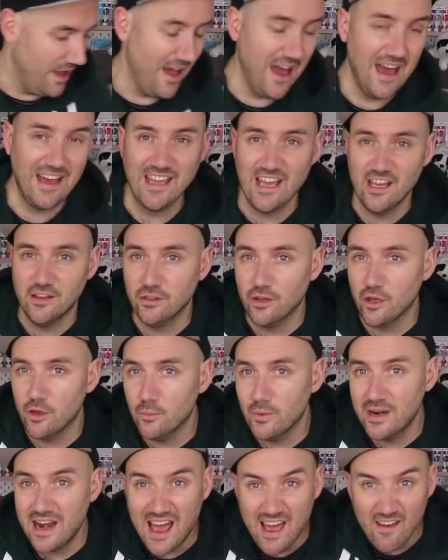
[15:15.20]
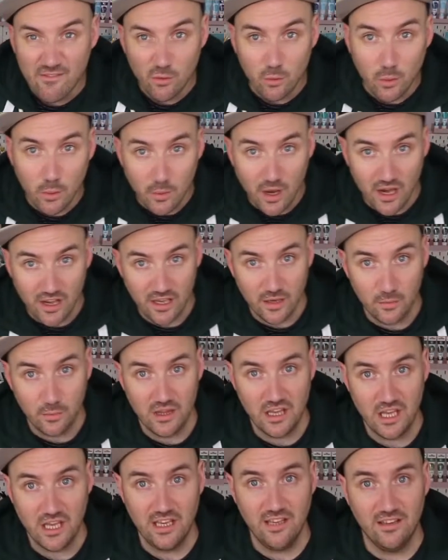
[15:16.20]
Again though, whenever we're working
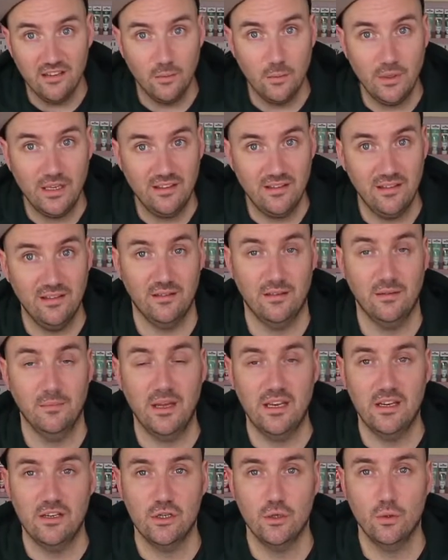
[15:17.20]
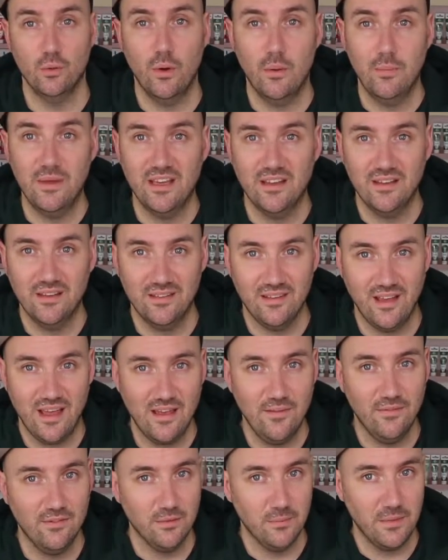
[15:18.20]
with heat, we need to make sure we're being
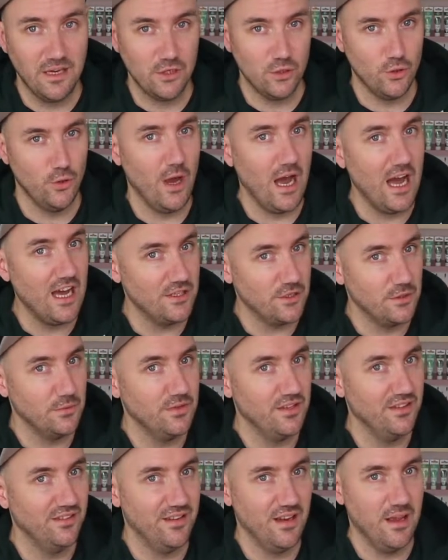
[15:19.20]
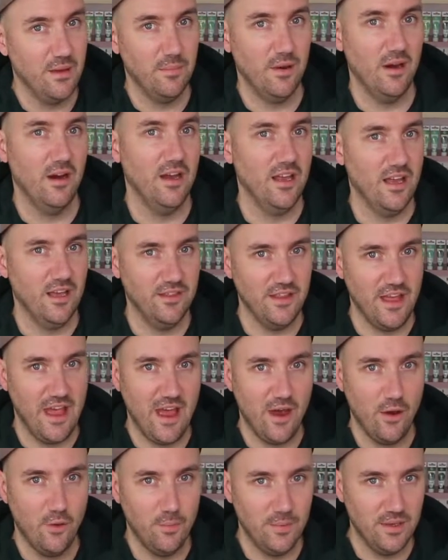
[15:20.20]
safe, so make sure your adult is nearby and they're
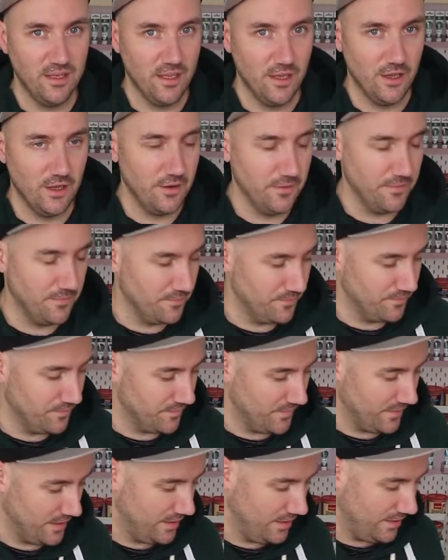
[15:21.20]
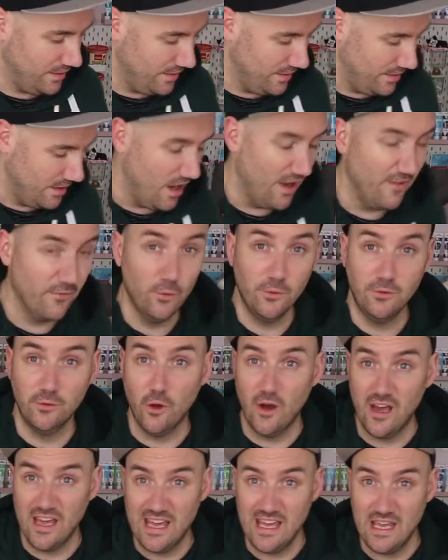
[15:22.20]
helping you. I've also
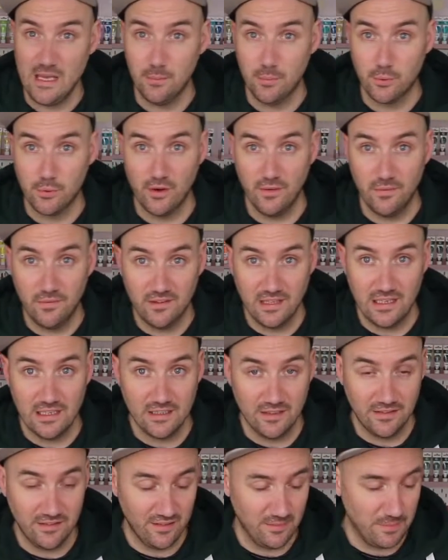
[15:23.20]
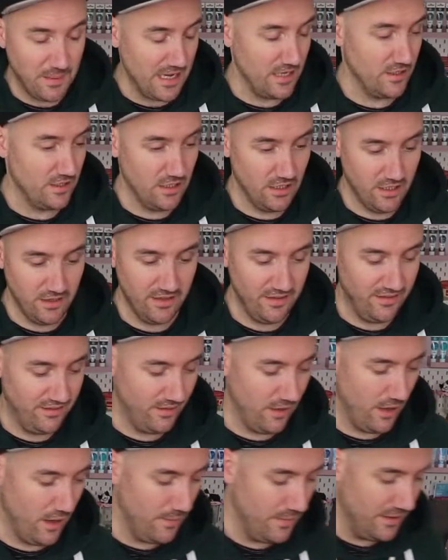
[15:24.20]
got a heat-proof silicone spatula this
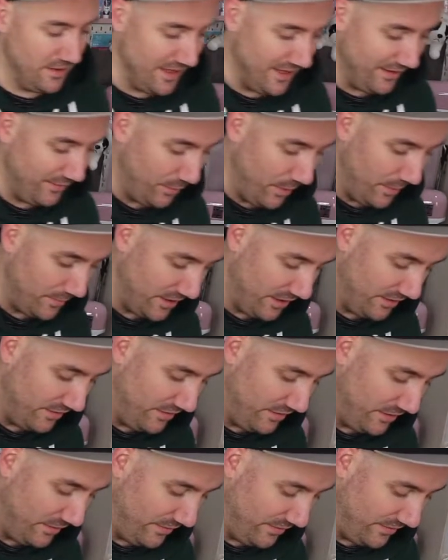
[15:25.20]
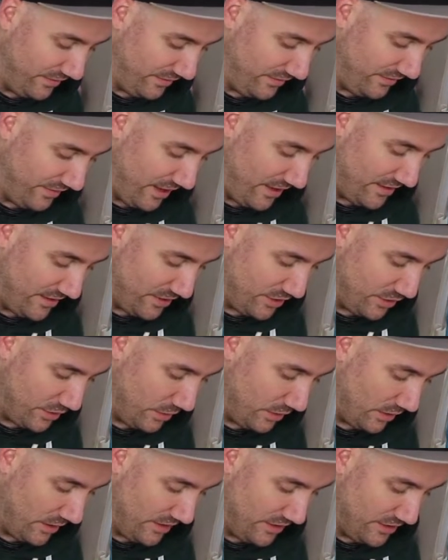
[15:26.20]
time, and that's what I'm going to use to stir this
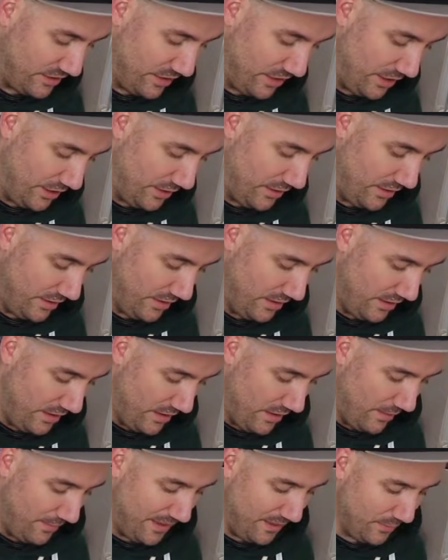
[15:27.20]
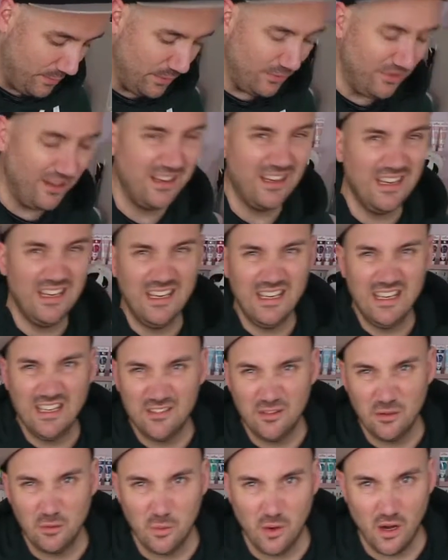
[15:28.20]
chocolate too. But it will take a
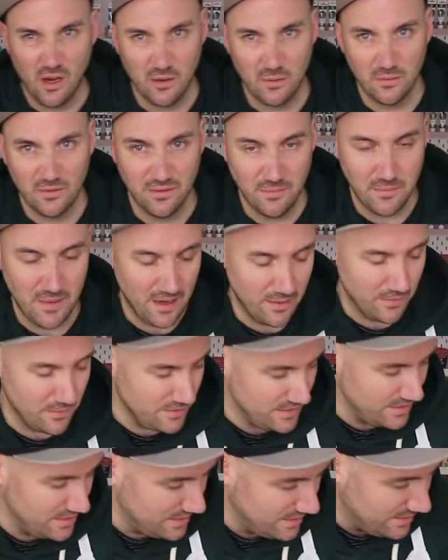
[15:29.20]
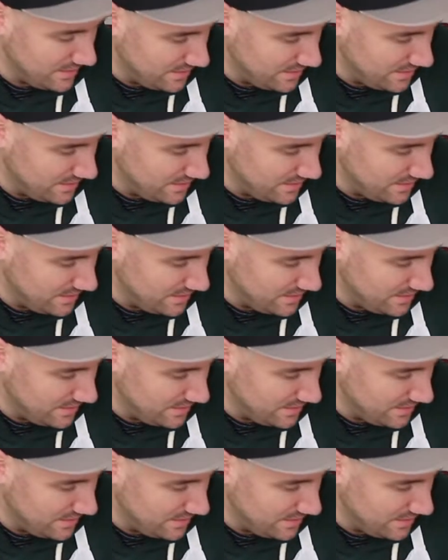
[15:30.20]
little while to melt.